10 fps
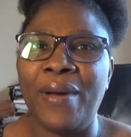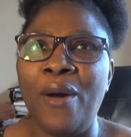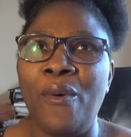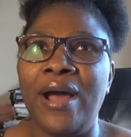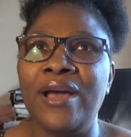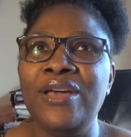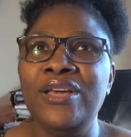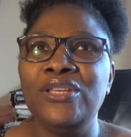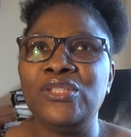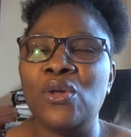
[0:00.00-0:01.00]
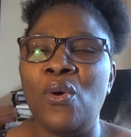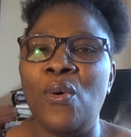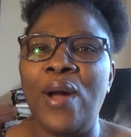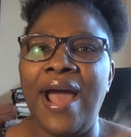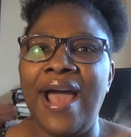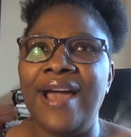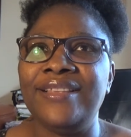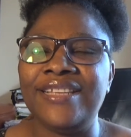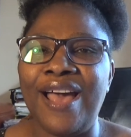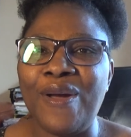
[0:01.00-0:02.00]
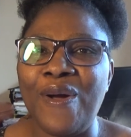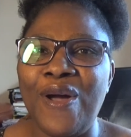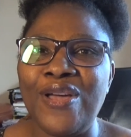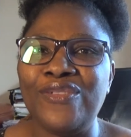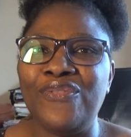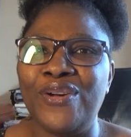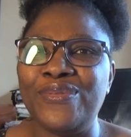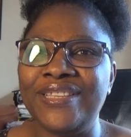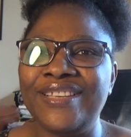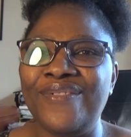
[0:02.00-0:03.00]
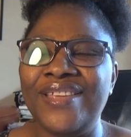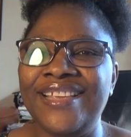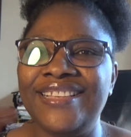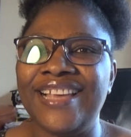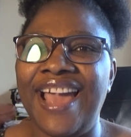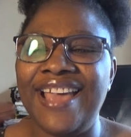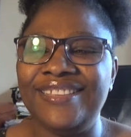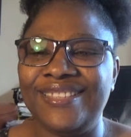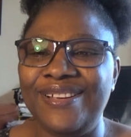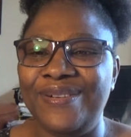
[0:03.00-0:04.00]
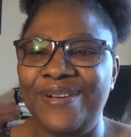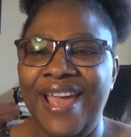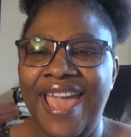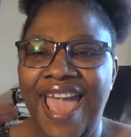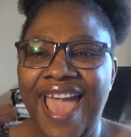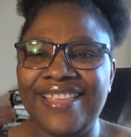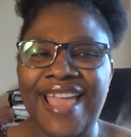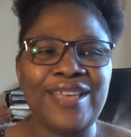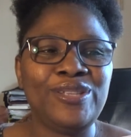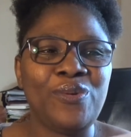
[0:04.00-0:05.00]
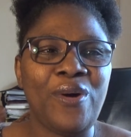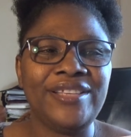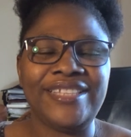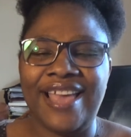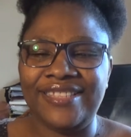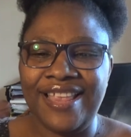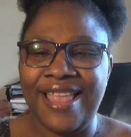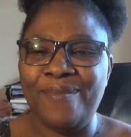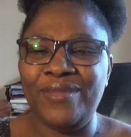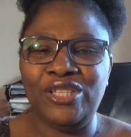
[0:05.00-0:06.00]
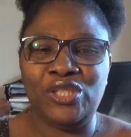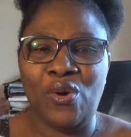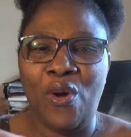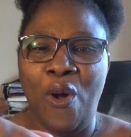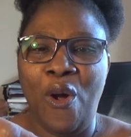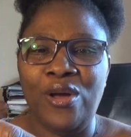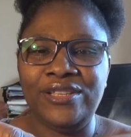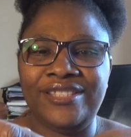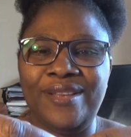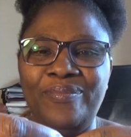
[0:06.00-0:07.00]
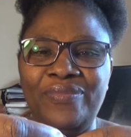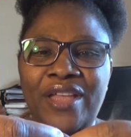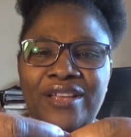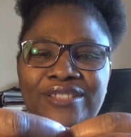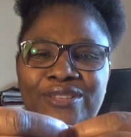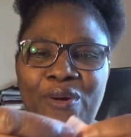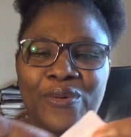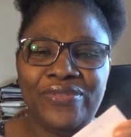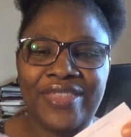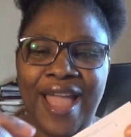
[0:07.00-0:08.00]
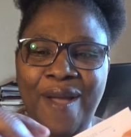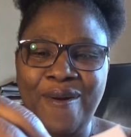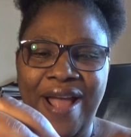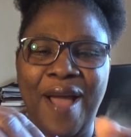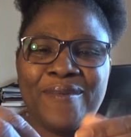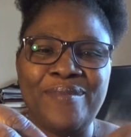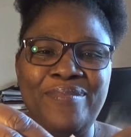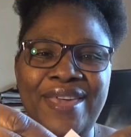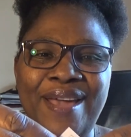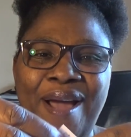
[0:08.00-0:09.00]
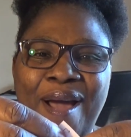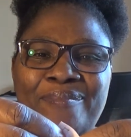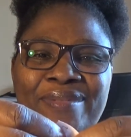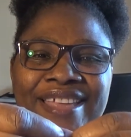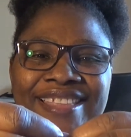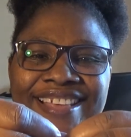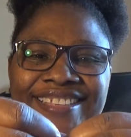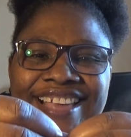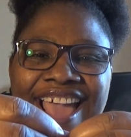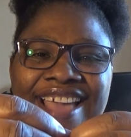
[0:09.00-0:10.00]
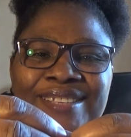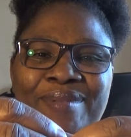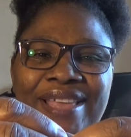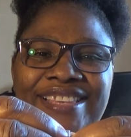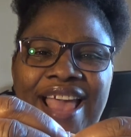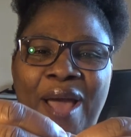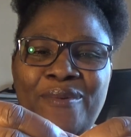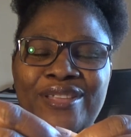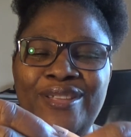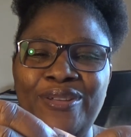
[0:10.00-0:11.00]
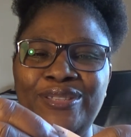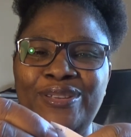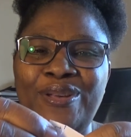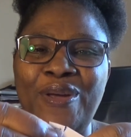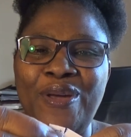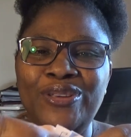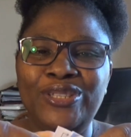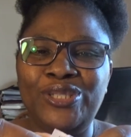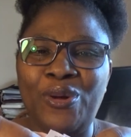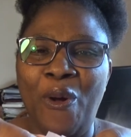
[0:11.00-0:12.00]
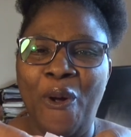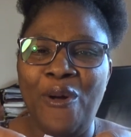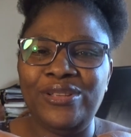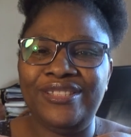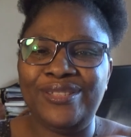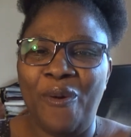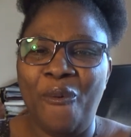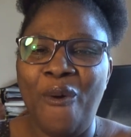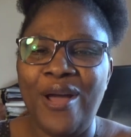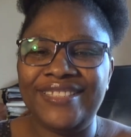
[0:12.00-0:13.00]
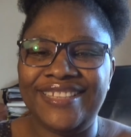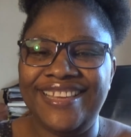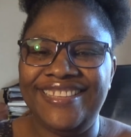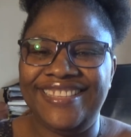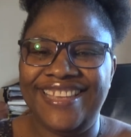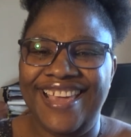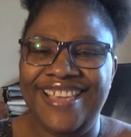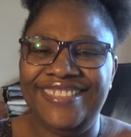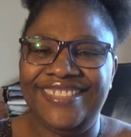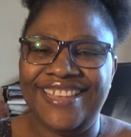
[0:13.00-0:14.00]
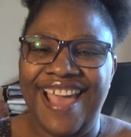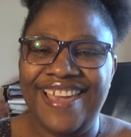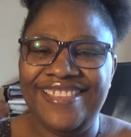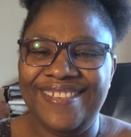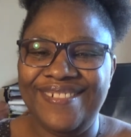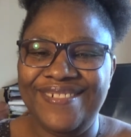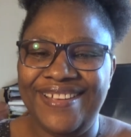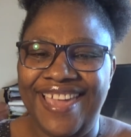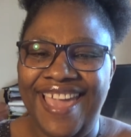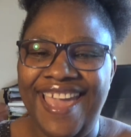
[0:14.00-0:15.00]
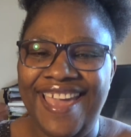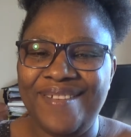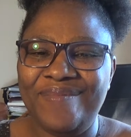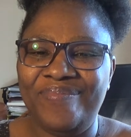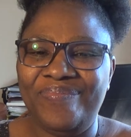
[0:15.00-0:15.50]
power. So I thank God for receiving it, guys. So that is what I say. Let me show us. So now I will be opening it, guys, but I will not show us what is inside. Okay.